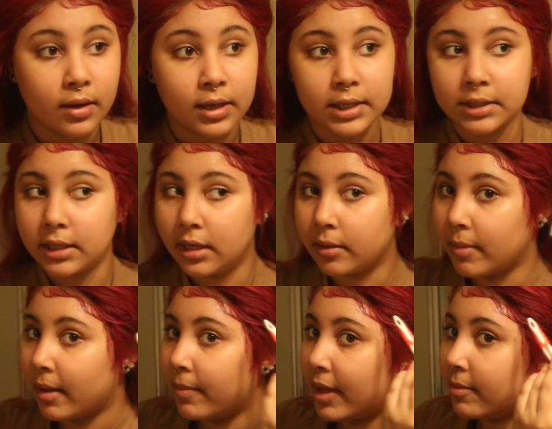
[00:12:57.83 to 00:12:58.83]
Cause look,
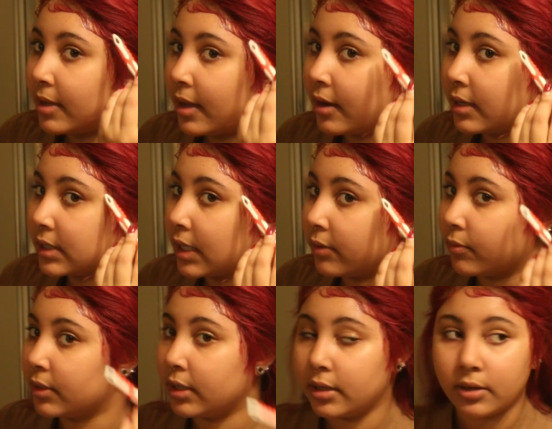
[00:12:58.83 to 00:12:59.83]
my baby hair is like
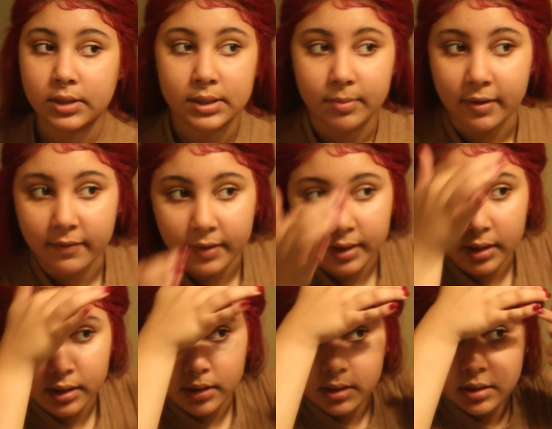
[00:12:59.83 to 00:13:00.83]
really close to my
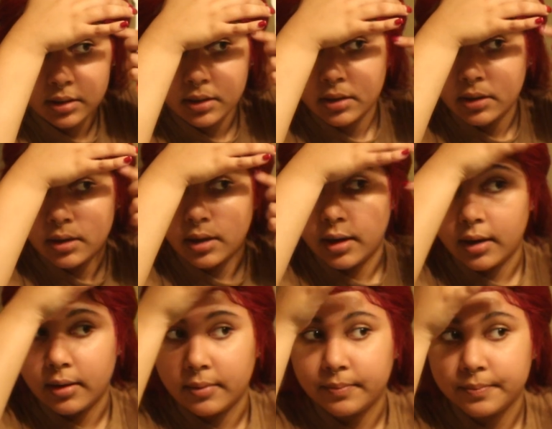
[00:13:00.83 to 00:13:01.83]
freaking,
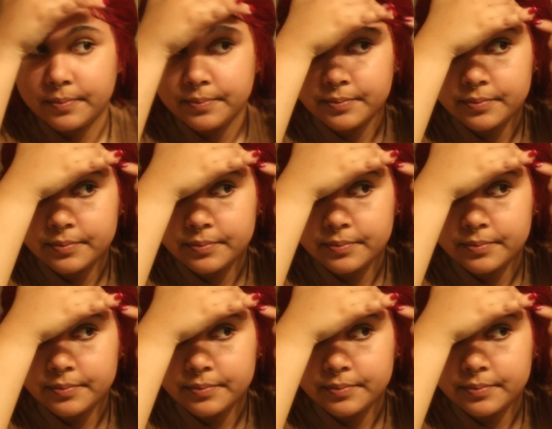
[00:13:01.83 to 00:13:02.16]
um,